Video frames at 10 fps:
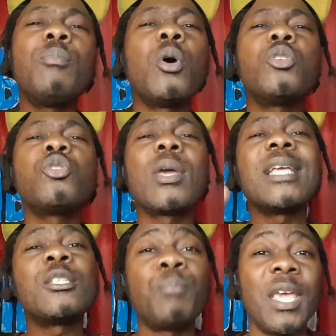also
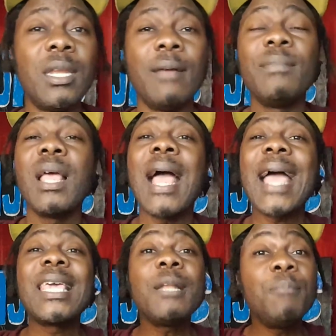gets paid.
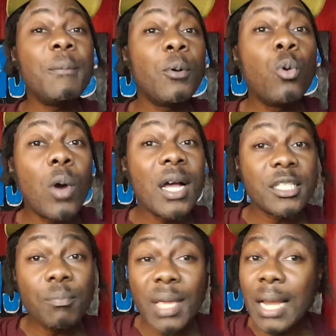I get people who
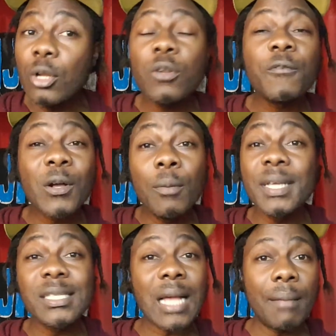ask me, a lot of
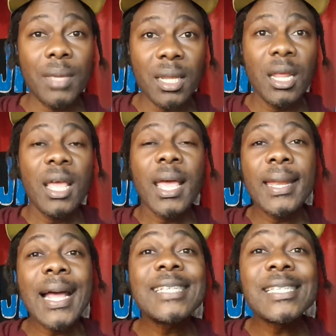comments come in
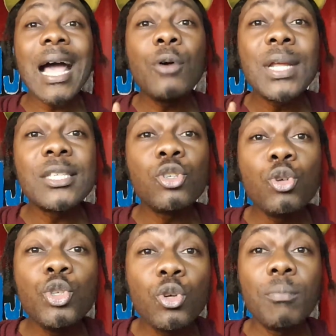and ask, how does
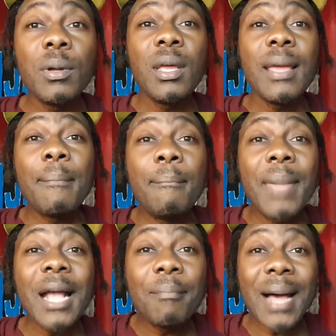YouTube
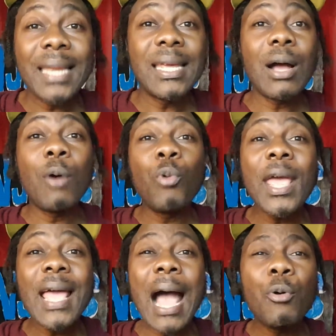make money?
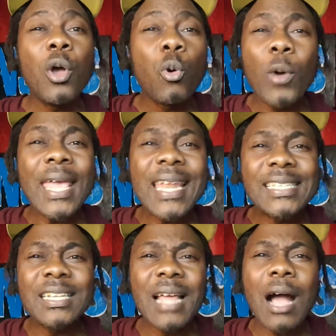
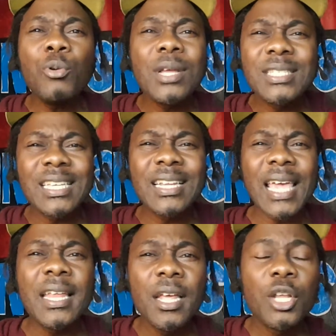How does it
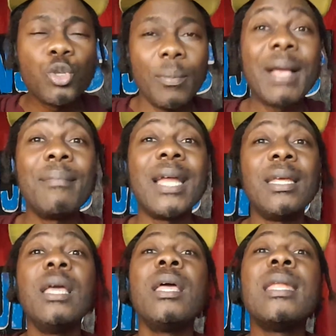get to make money?
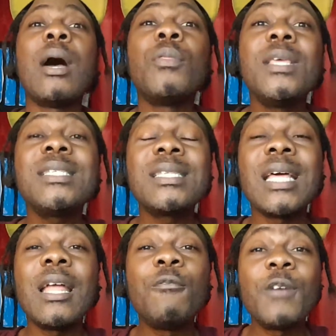Now this is
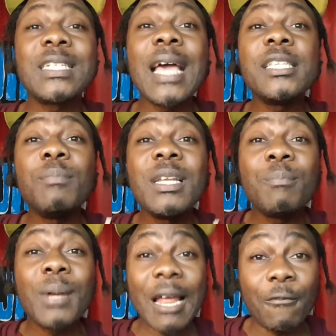an
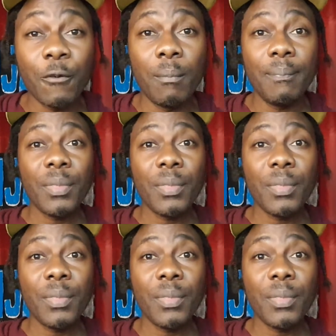advertisement platform.